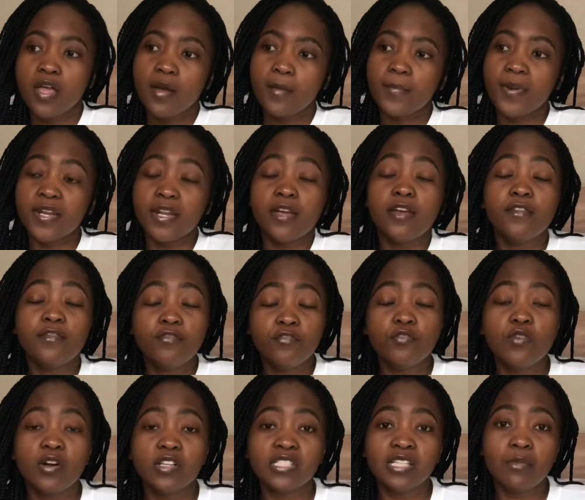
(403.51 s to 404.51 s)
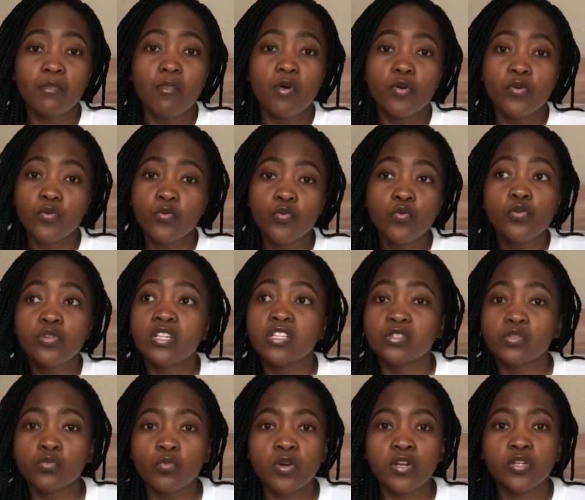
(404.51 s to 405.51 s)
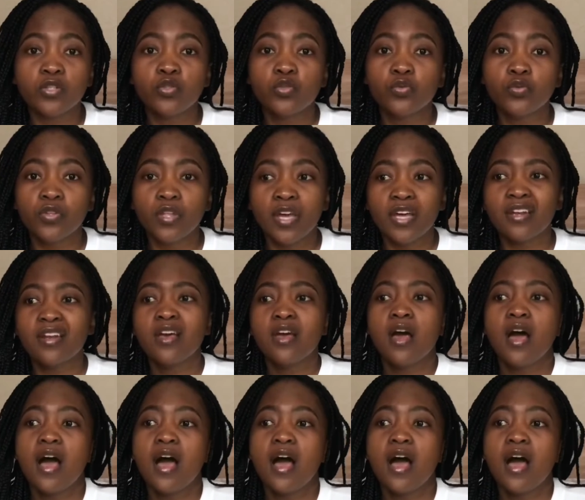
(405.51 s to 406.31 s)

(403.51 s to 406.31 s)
But if you are someone who doesn't want to do that,